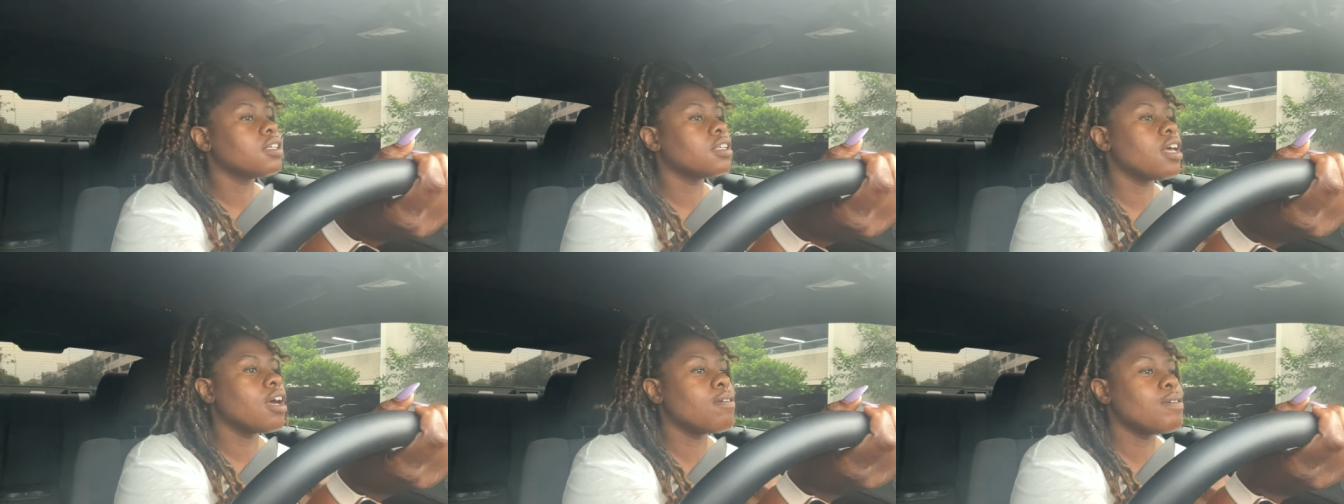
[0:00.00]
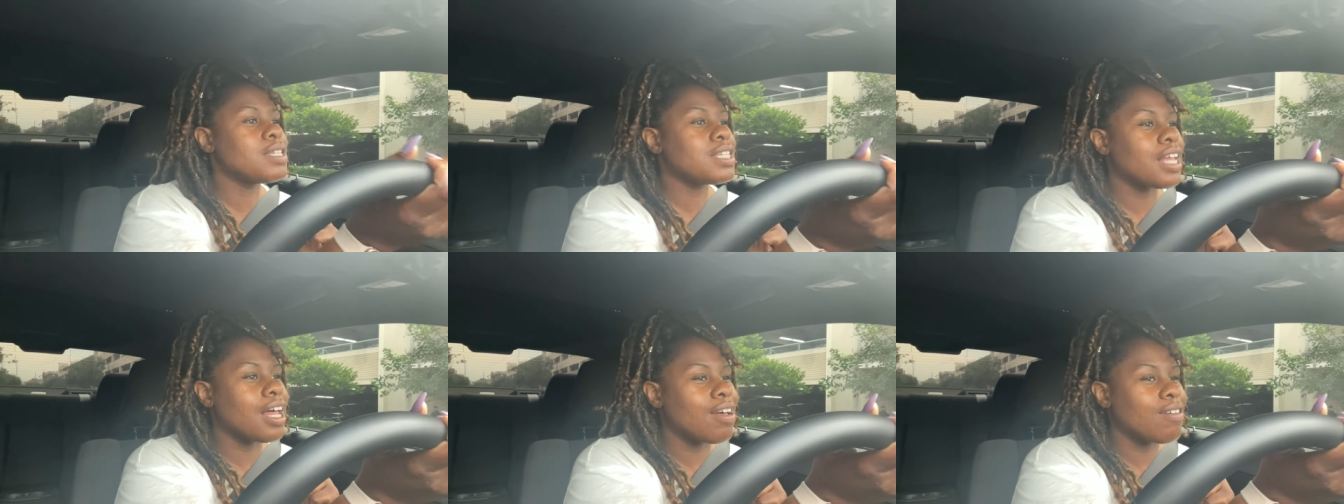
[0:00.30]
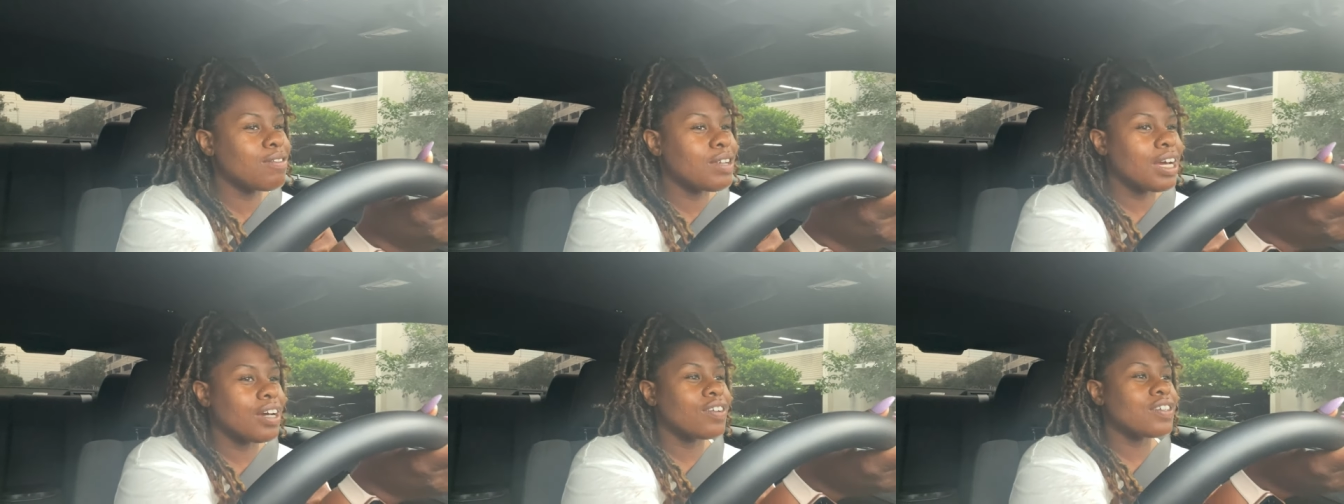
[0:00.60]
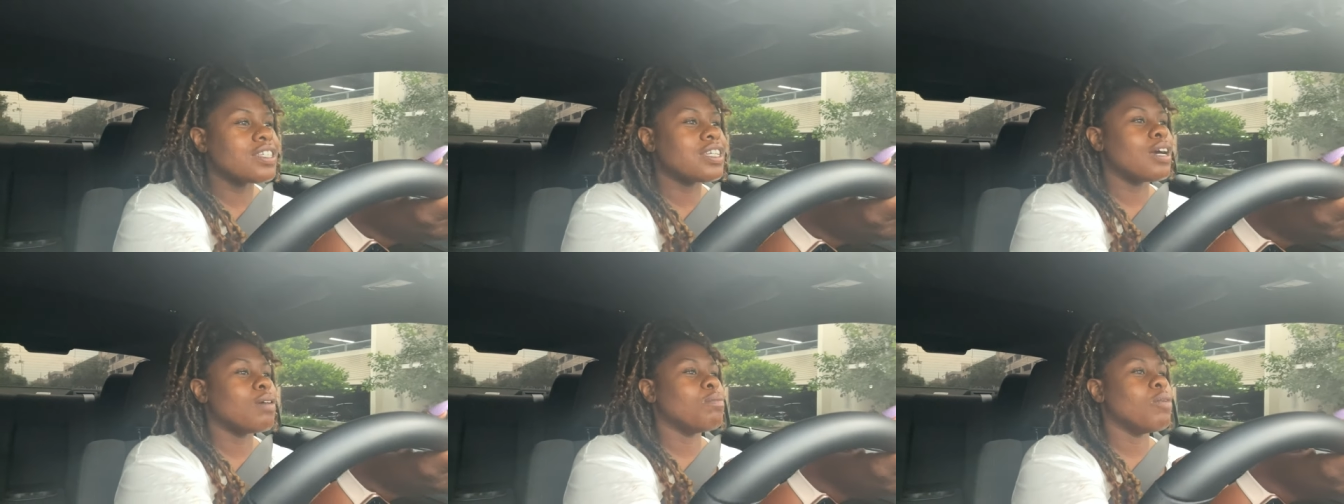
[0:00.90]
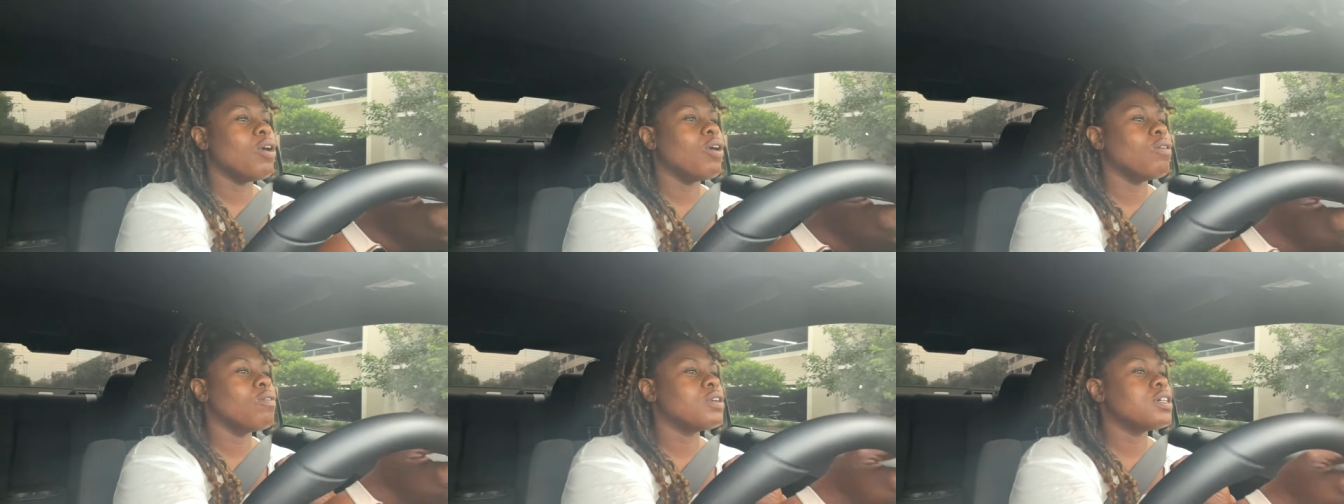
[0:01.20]
Let me stop. I'm not going to say I'm
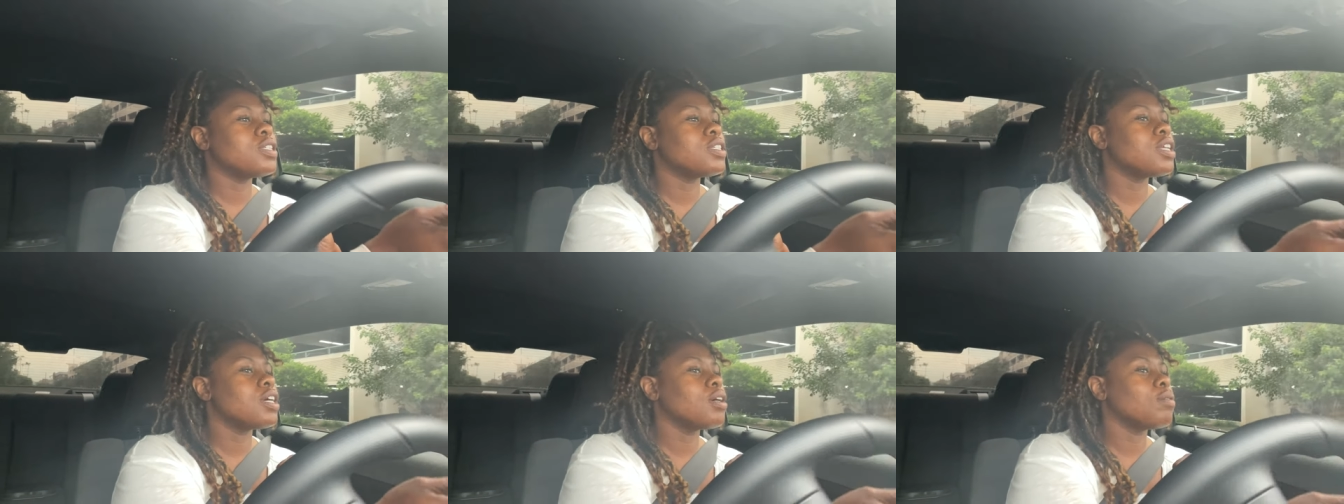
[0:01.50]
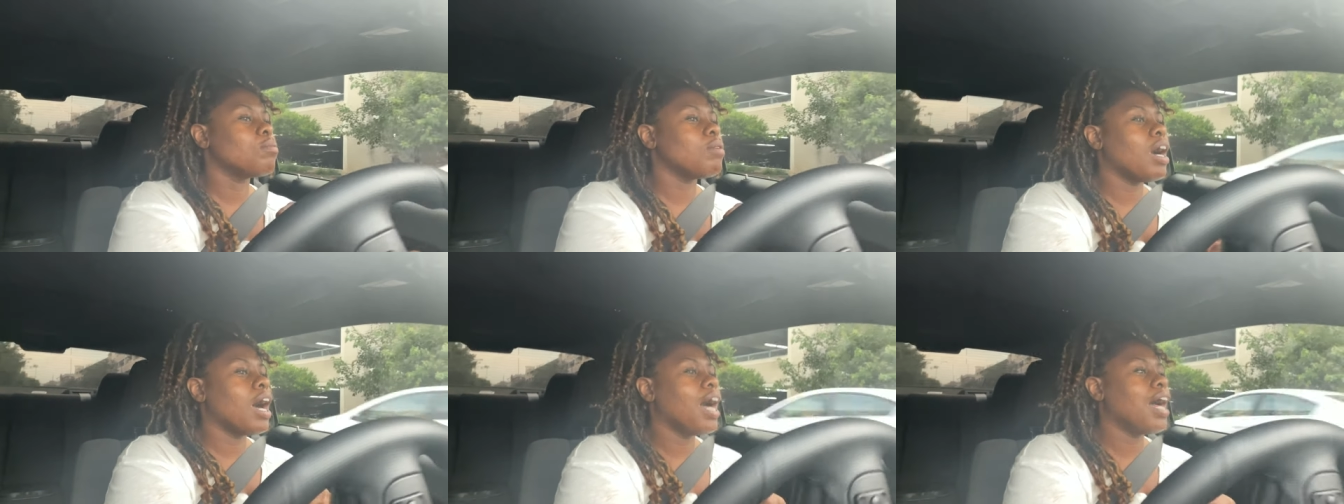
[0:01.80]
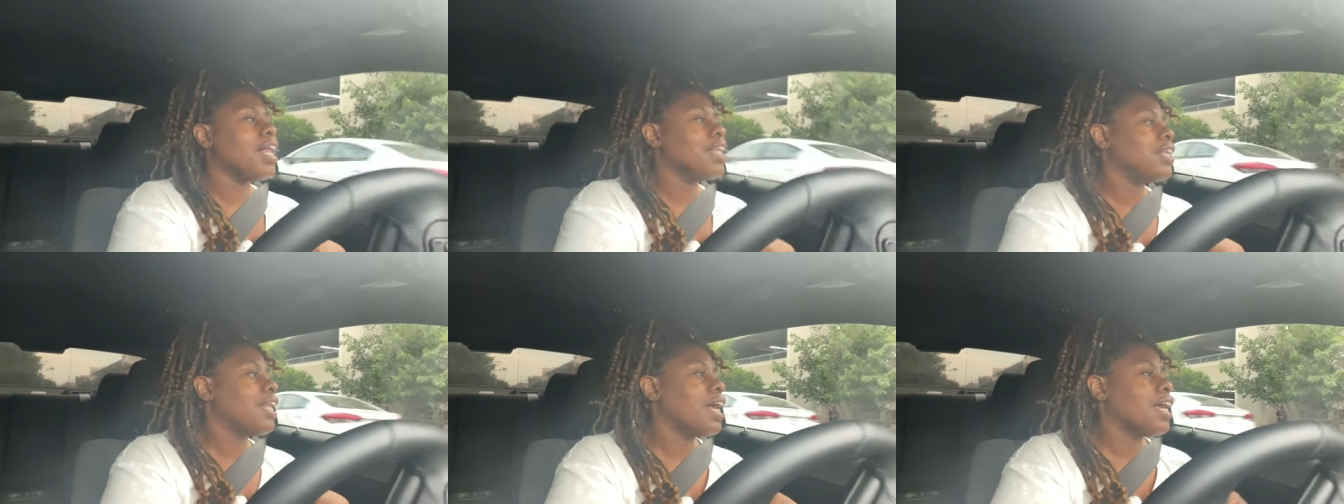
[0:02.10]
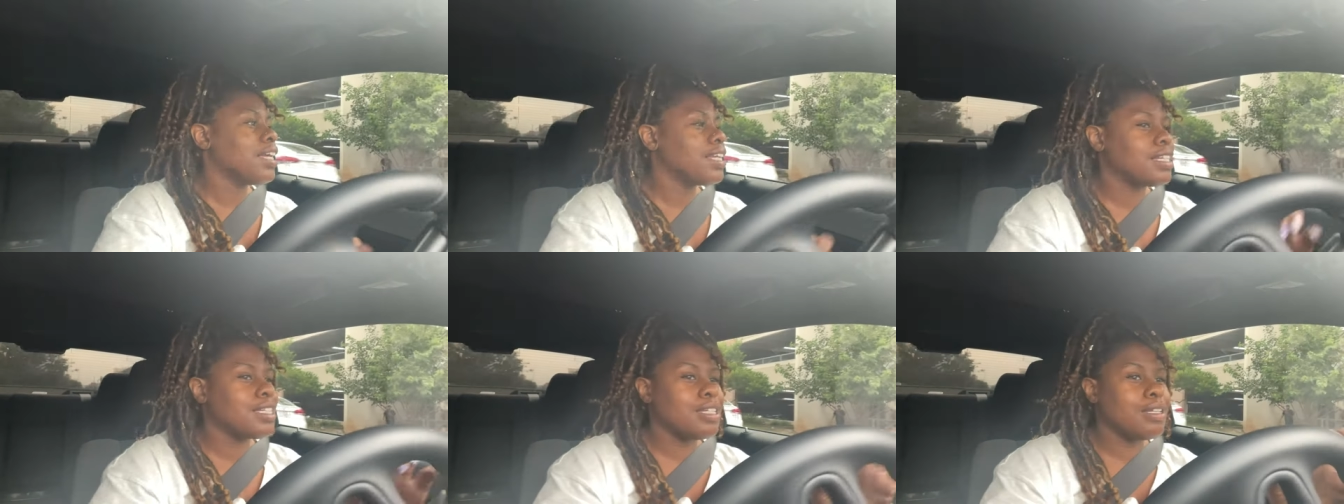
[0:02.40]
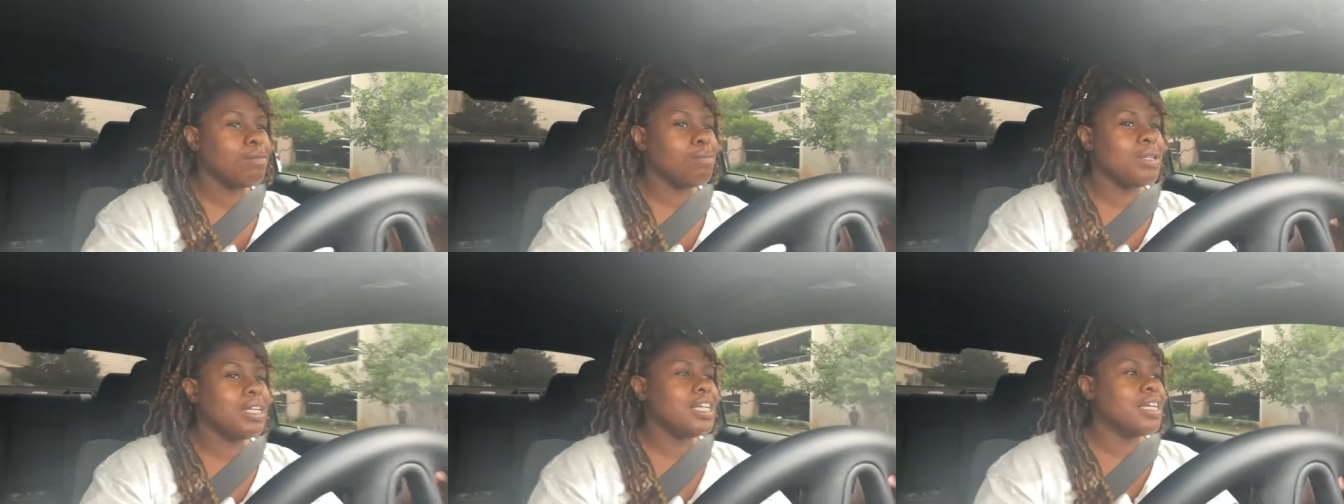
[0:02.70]
always there, but I like
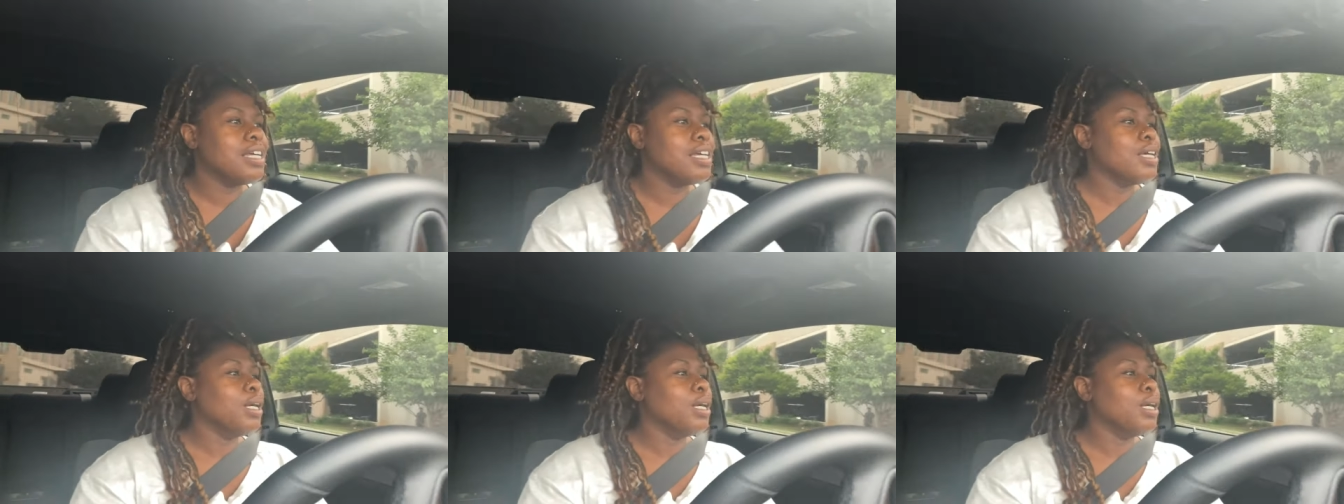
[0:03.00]
to be